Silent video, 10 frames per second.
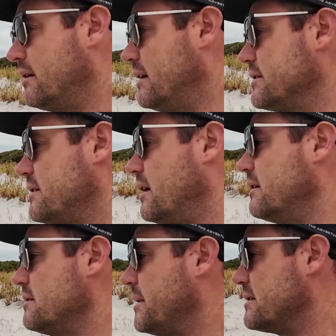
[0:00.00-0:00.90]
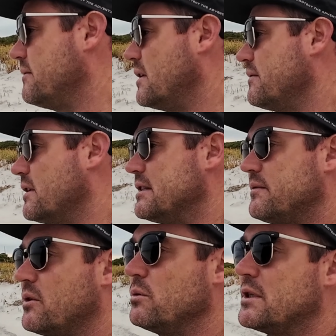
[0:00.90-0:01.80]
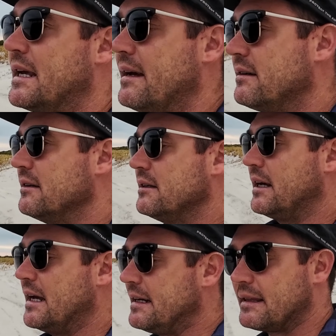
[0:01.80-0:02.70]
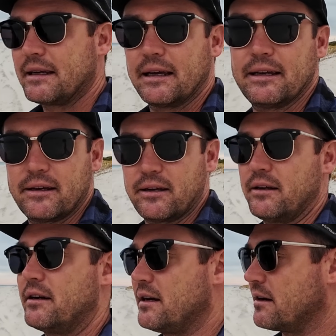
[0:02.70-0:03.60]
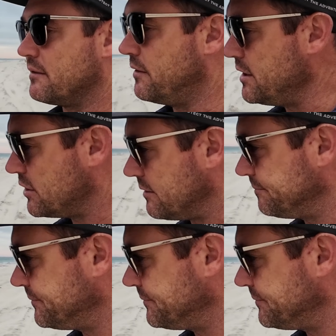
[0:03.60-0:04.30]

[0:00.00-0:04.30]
downside. It makes it very, very difficult to get anything in and out of the fridge.